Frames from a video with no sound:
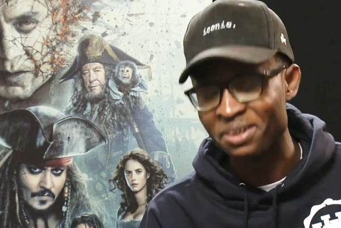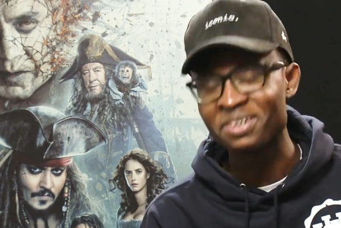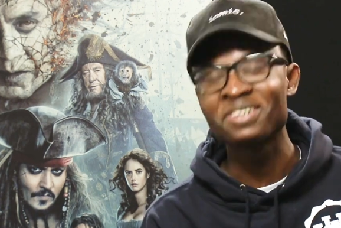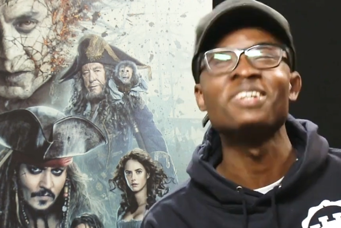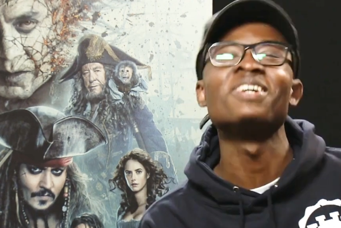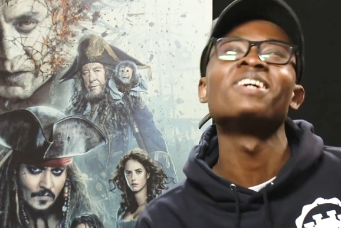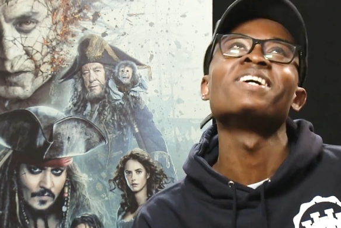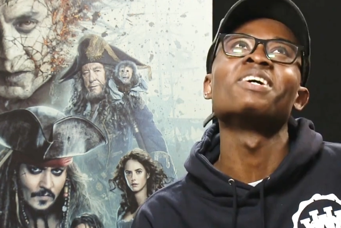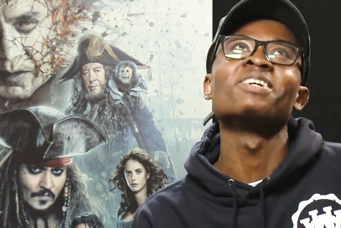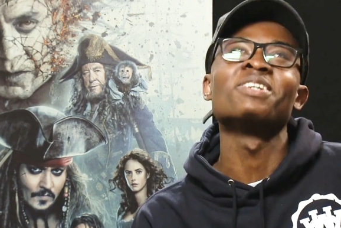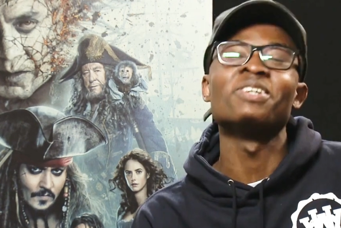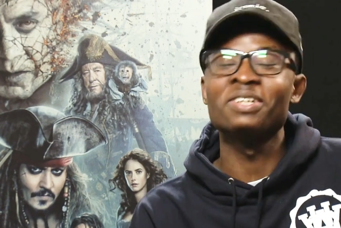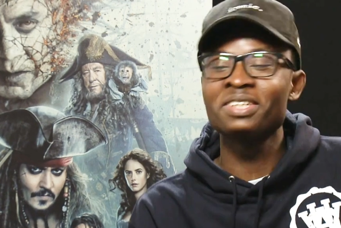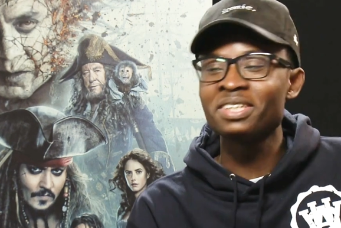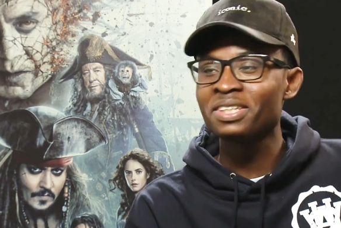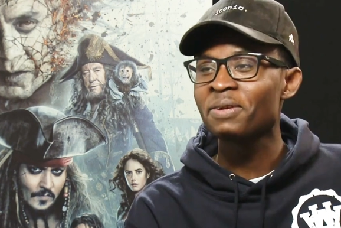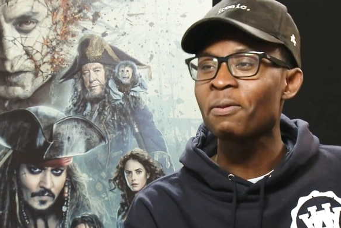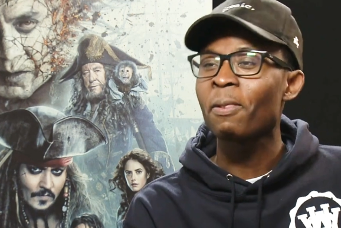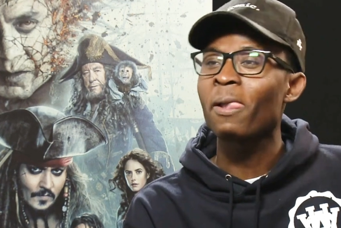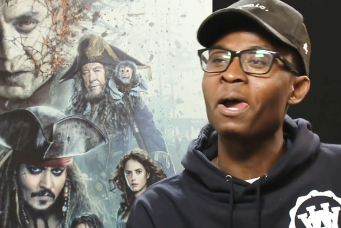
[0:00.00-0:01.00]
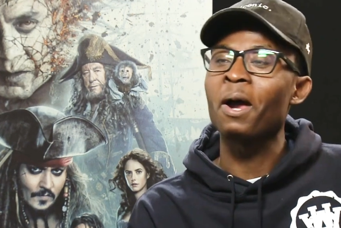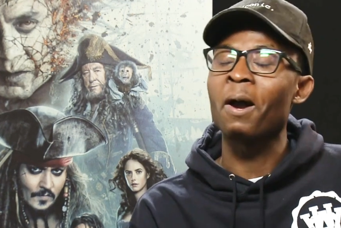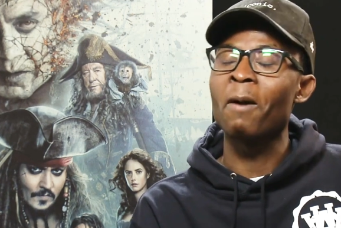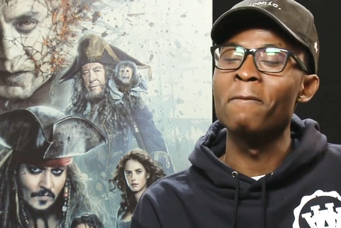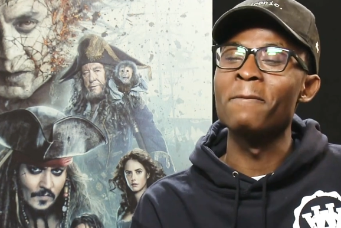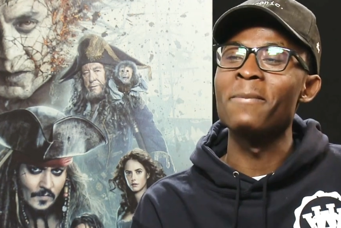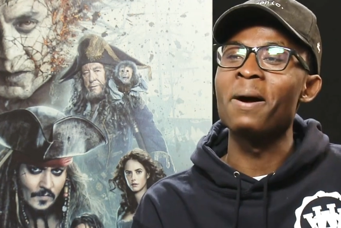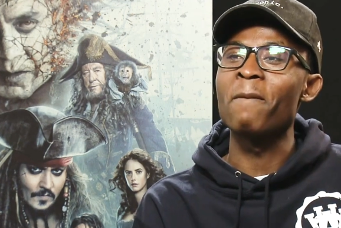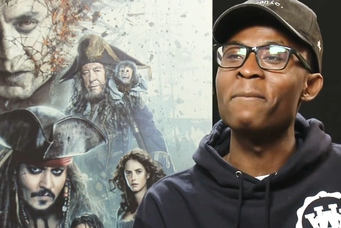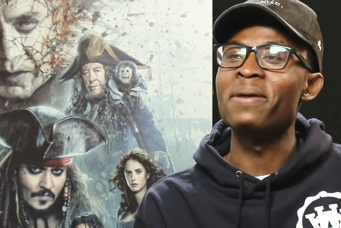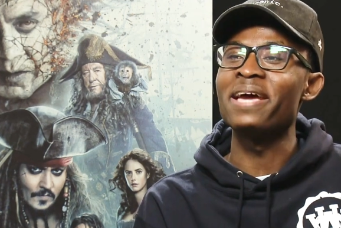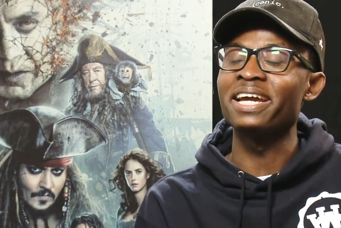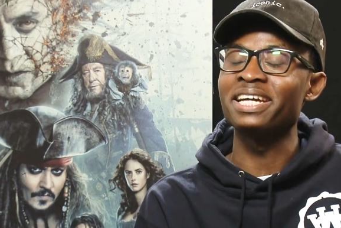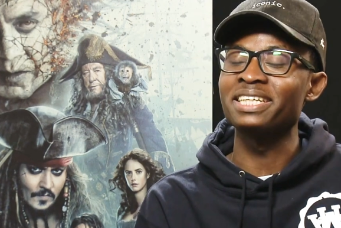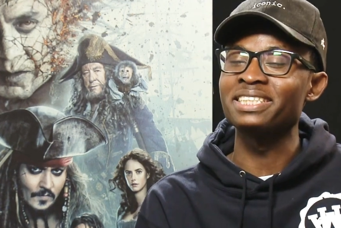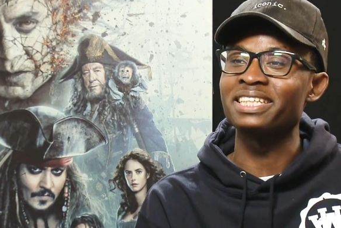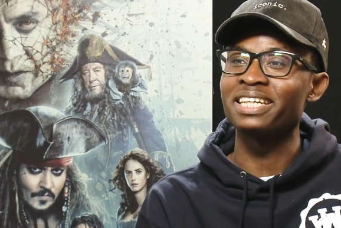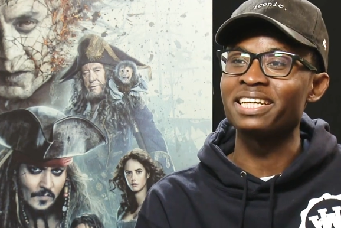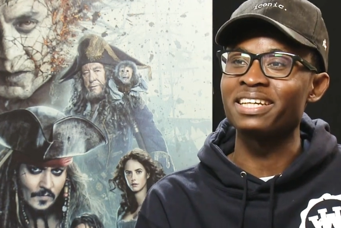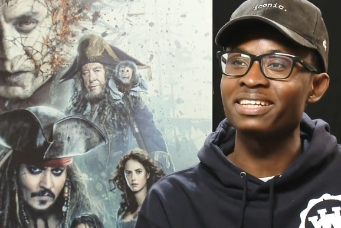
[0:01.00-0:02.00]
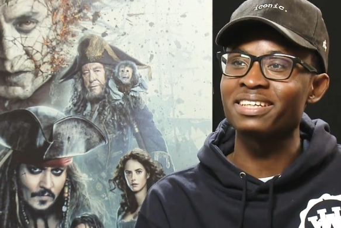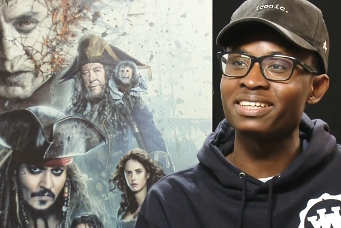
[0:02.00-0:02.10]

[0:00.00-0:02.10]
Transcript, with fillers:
Speaker 1: oh, oh, oh god, um, a painting.